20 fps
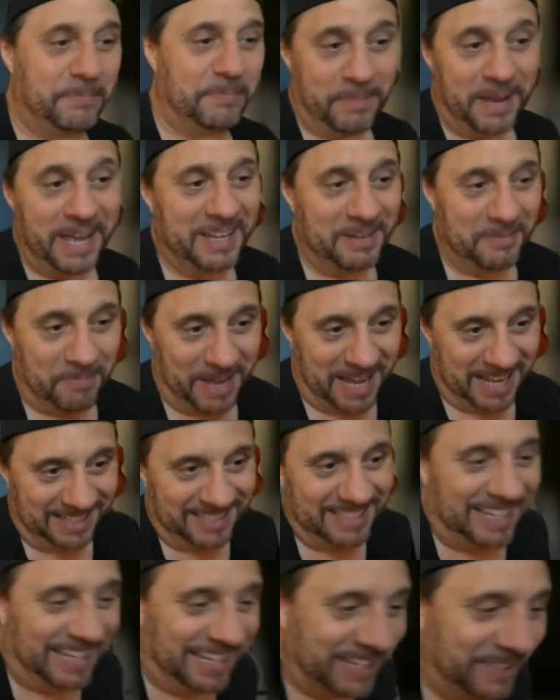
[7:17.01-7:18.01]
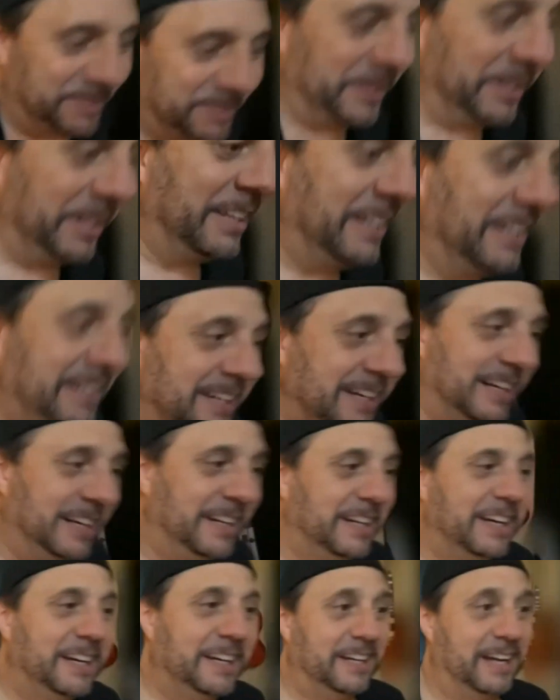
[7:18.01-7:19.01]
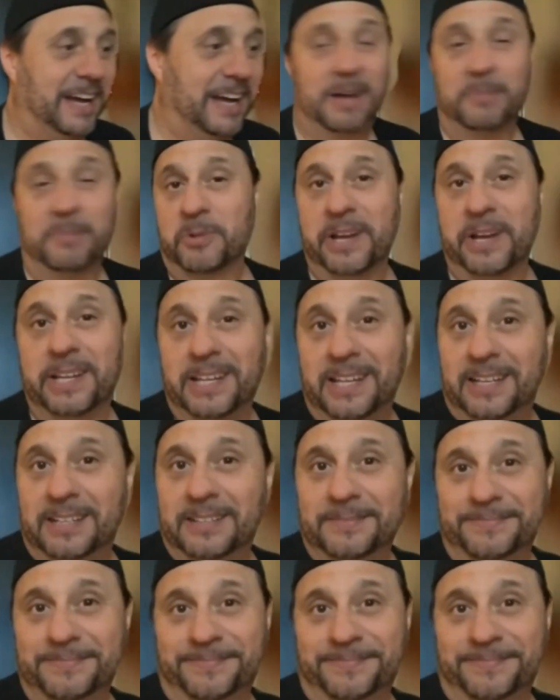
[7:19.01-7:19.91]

band back together. I'm ready.